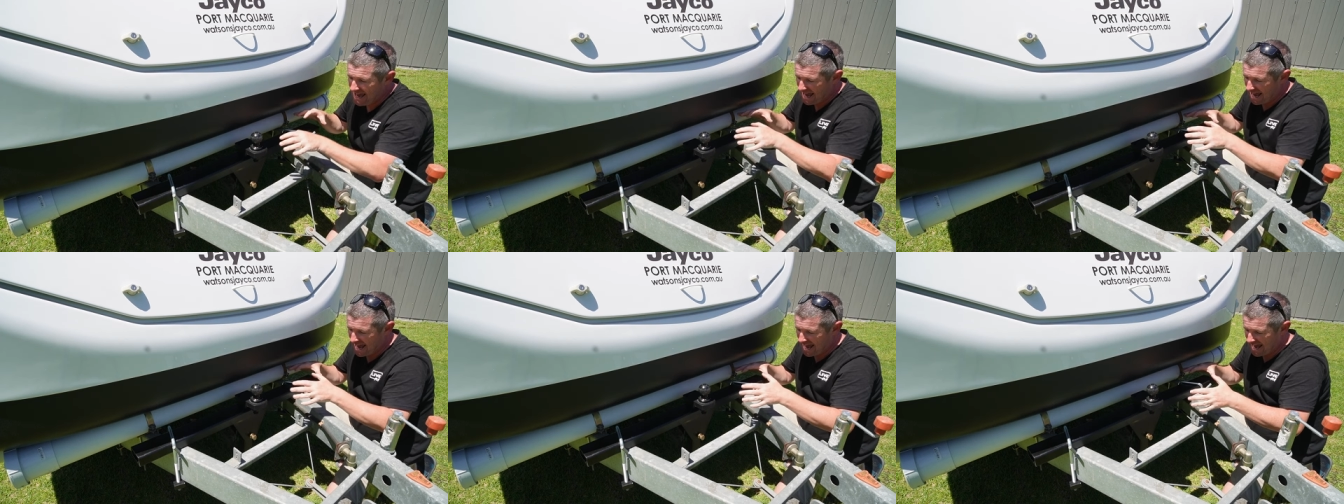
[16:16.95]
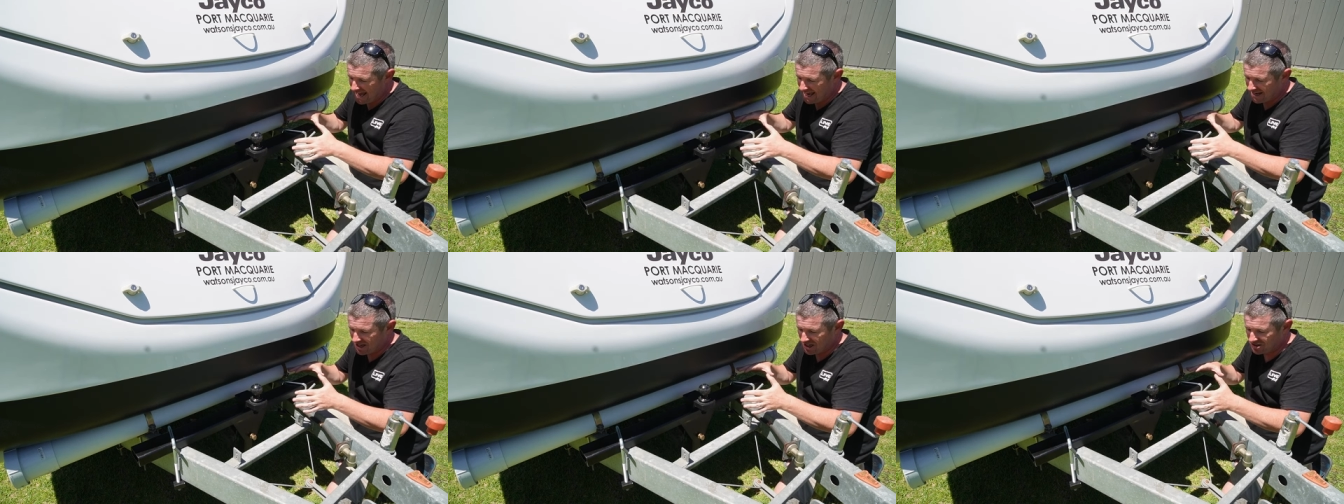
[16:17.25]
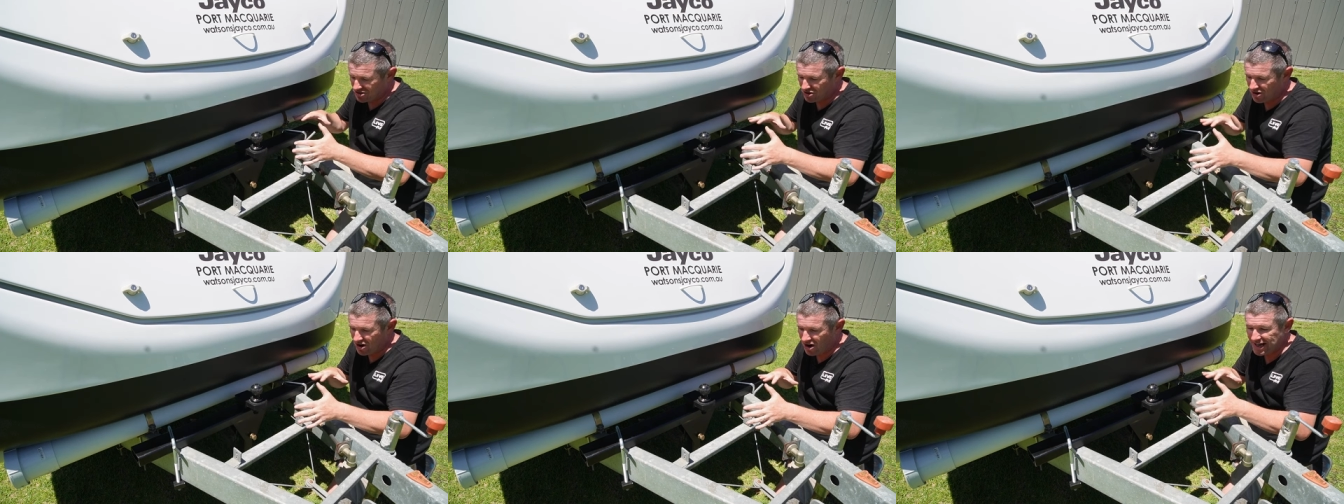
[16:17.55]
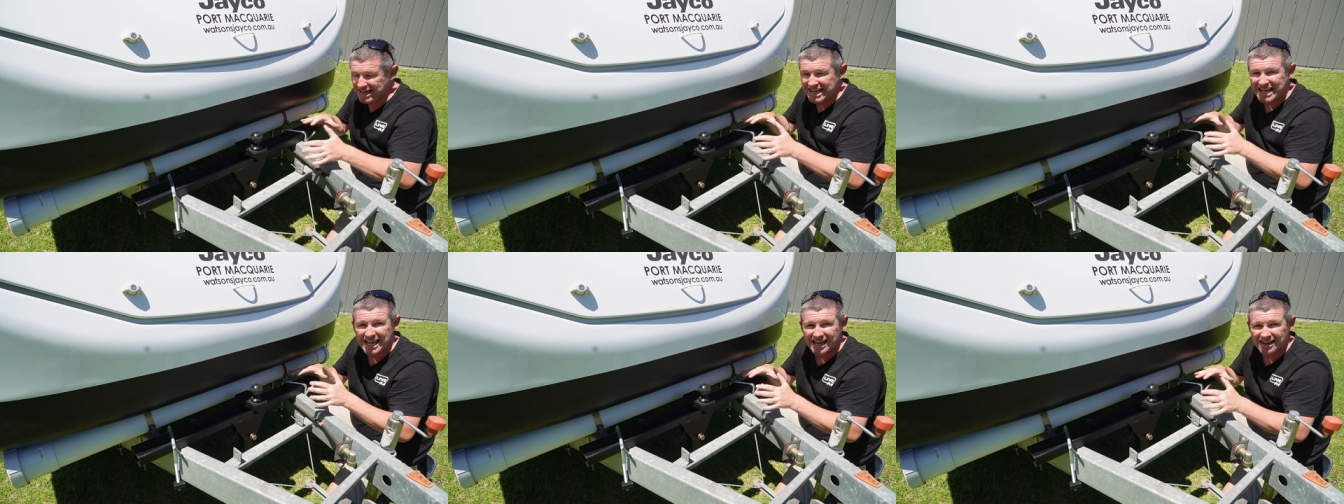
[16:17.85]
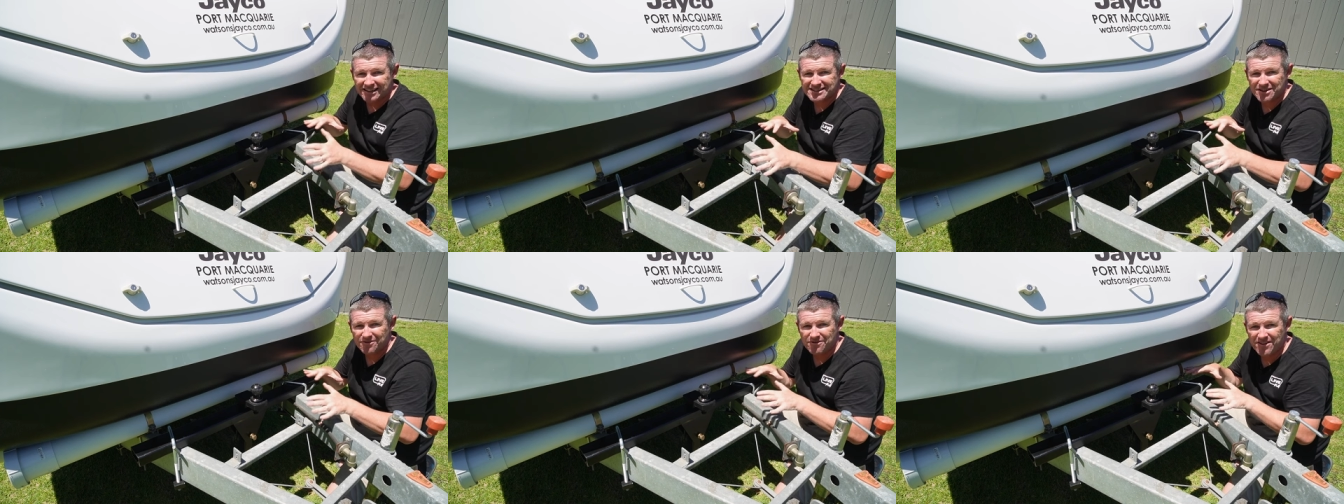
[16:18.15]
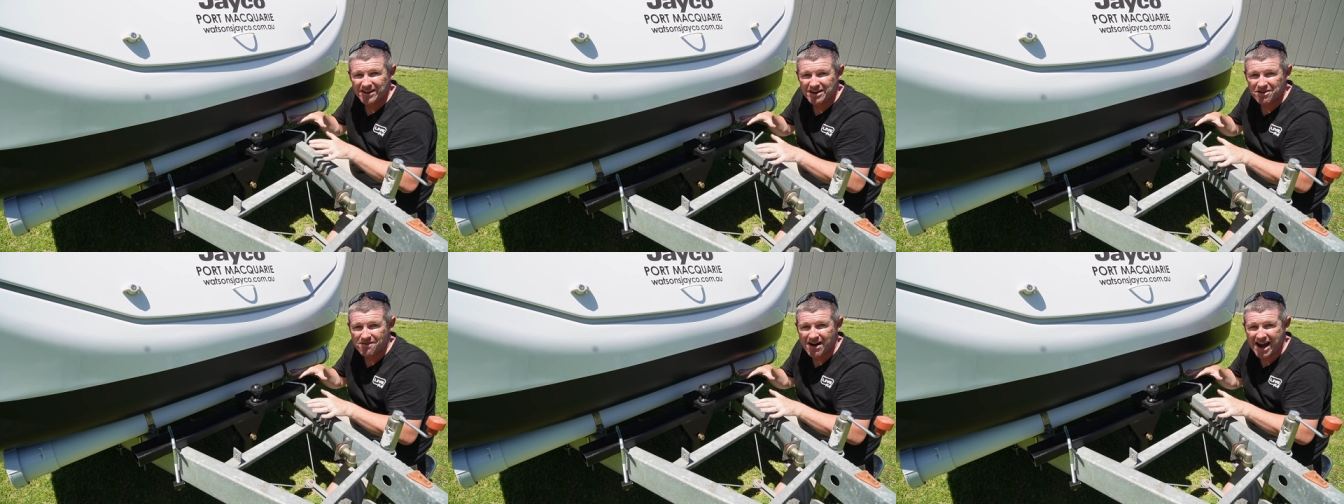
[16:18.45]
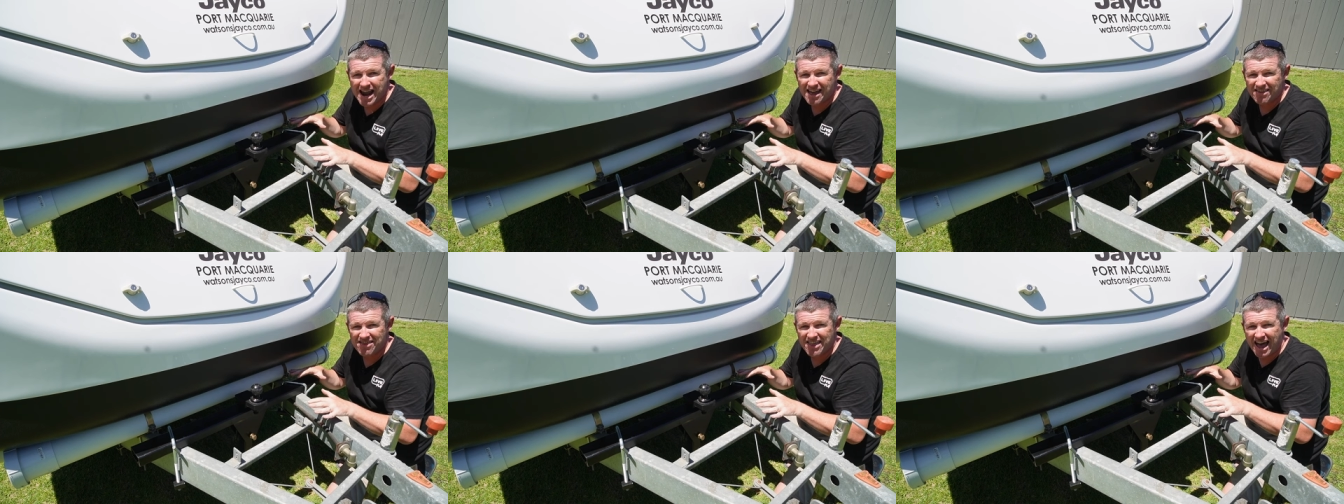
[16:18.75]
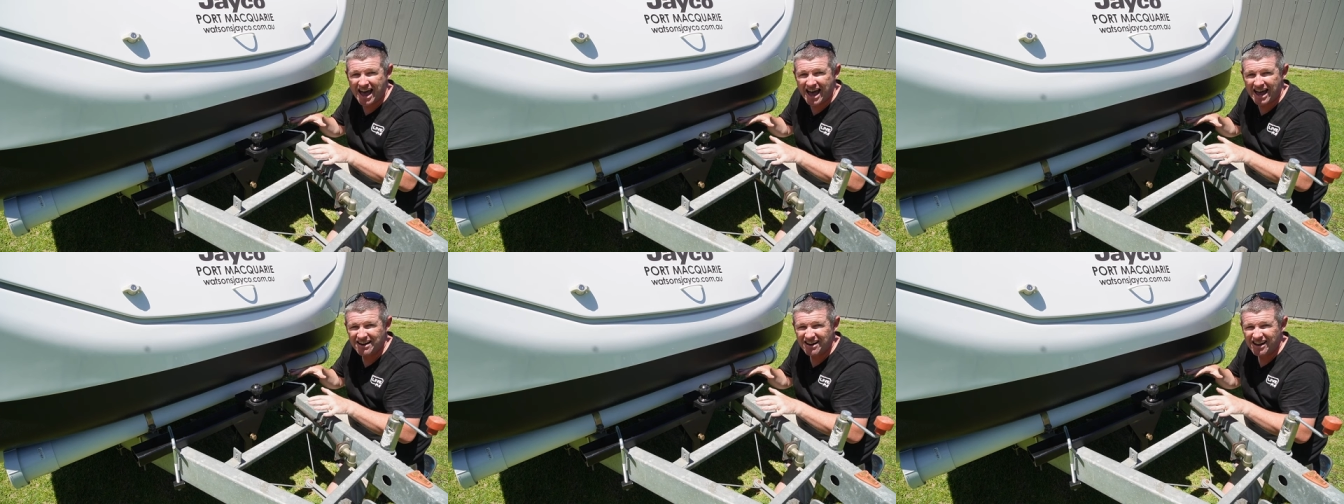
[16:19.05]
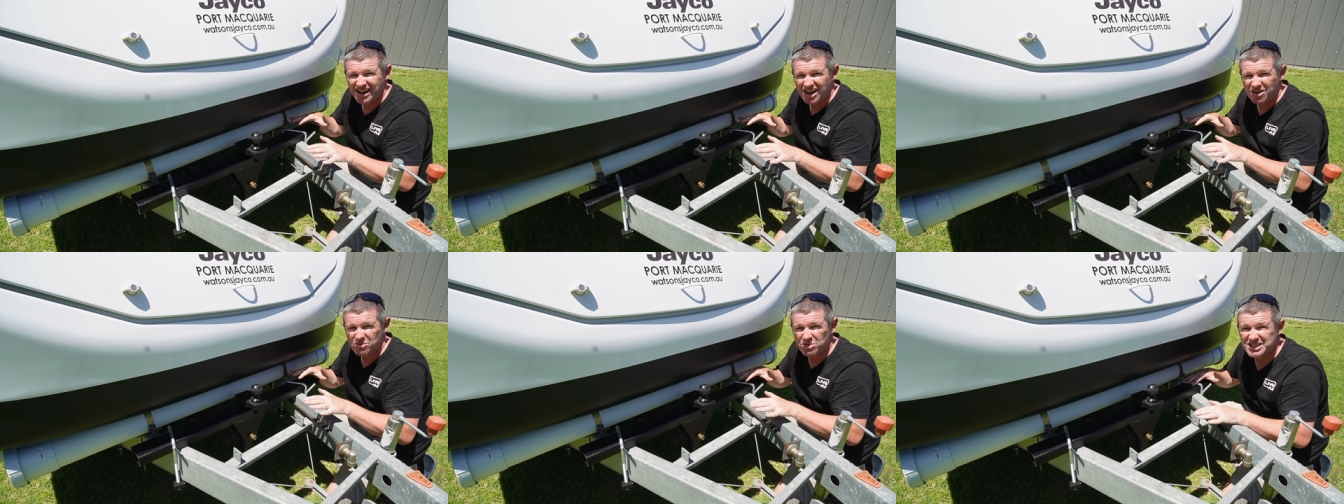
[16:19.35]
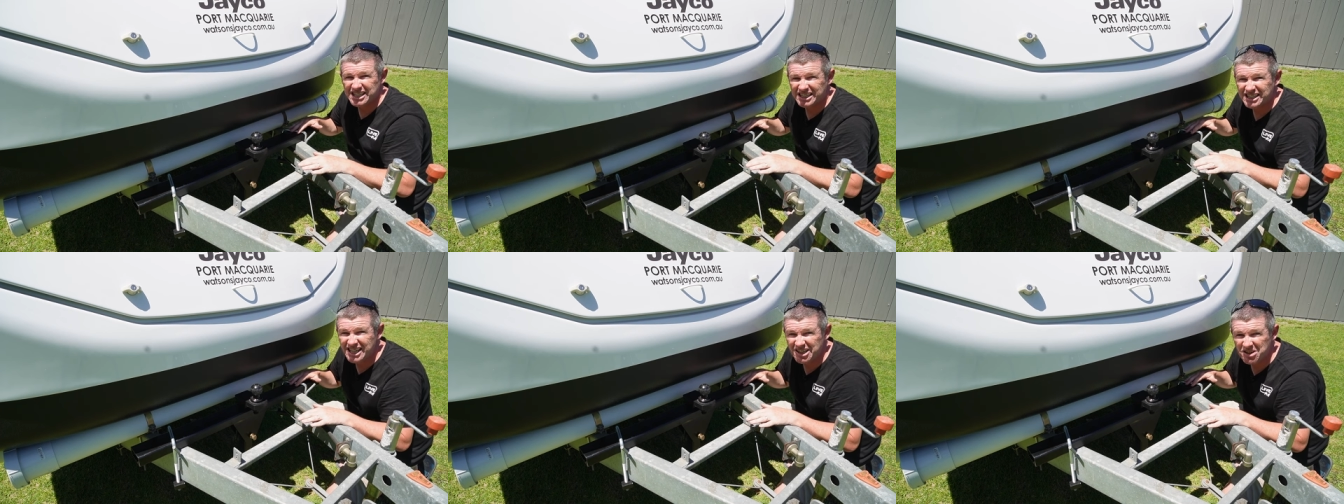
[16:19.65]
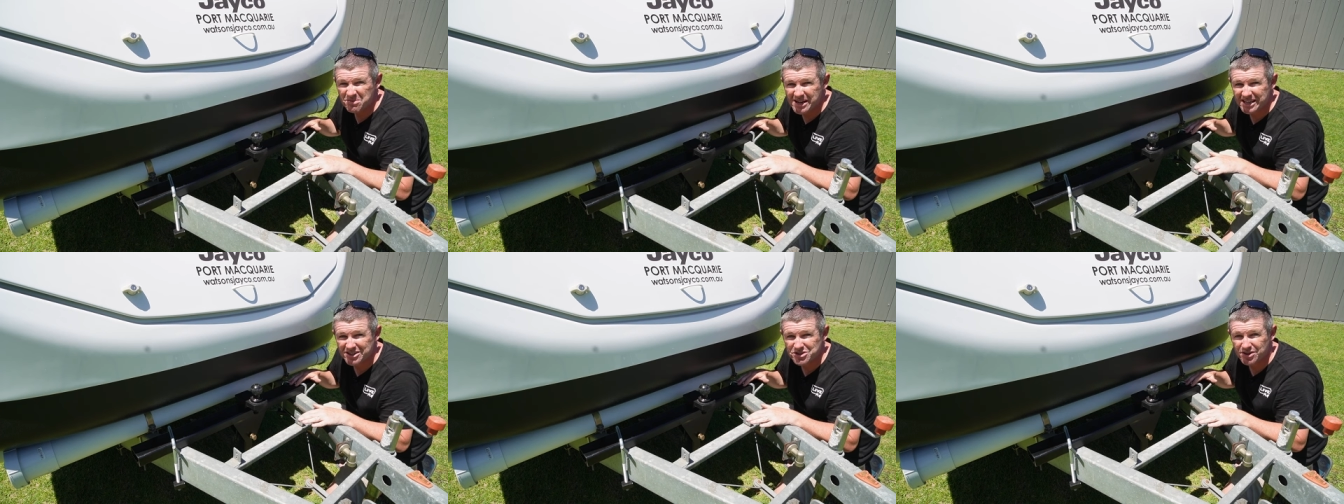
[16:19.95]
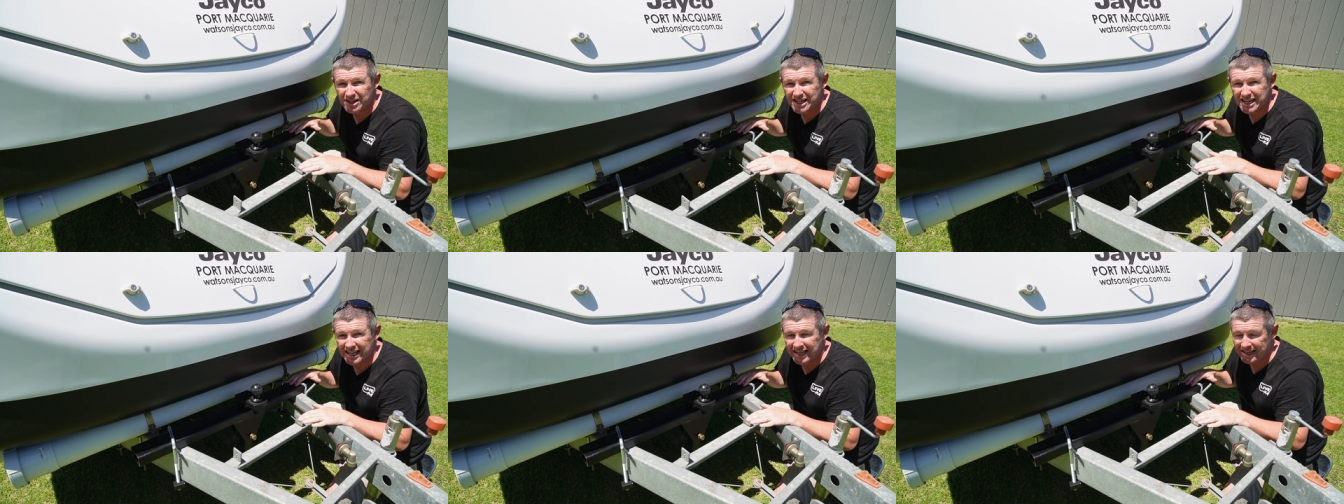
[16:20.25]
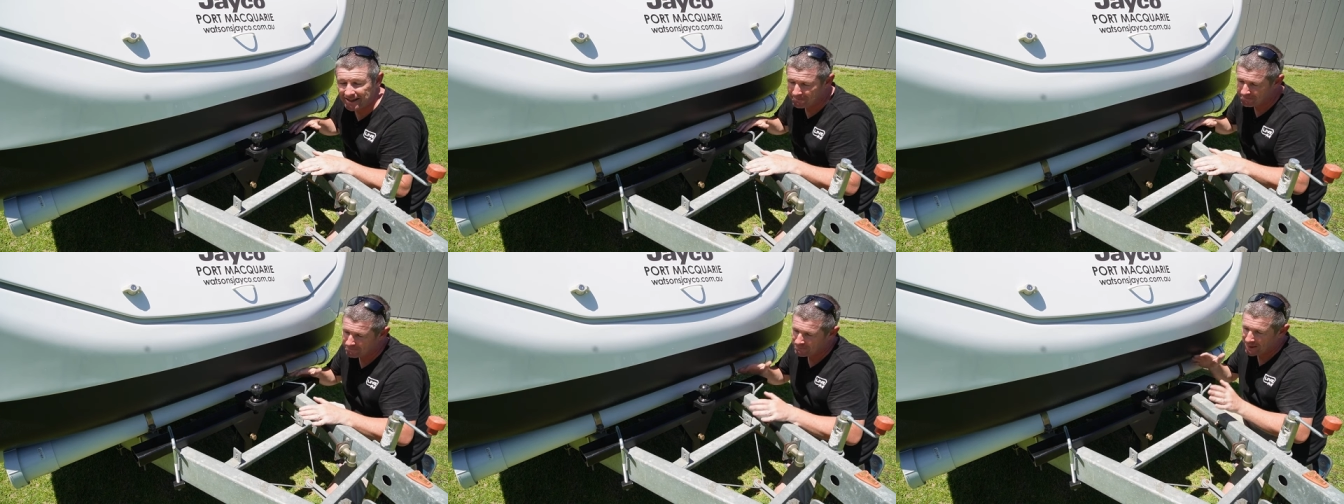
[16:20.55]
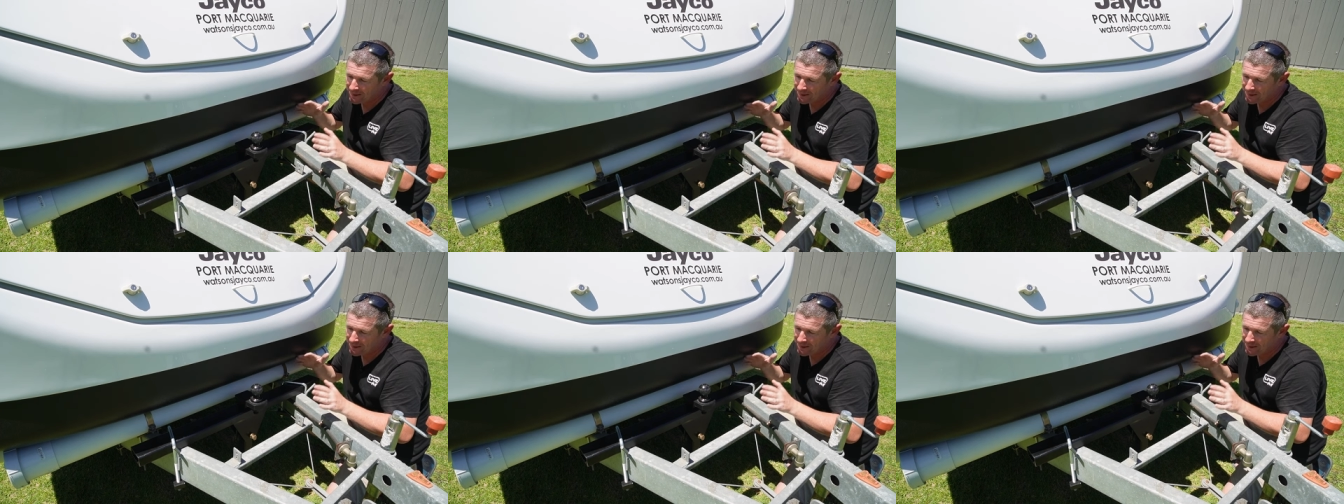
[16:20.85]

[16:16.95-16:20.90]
And trying to get it to fit around that was a little bit tricky.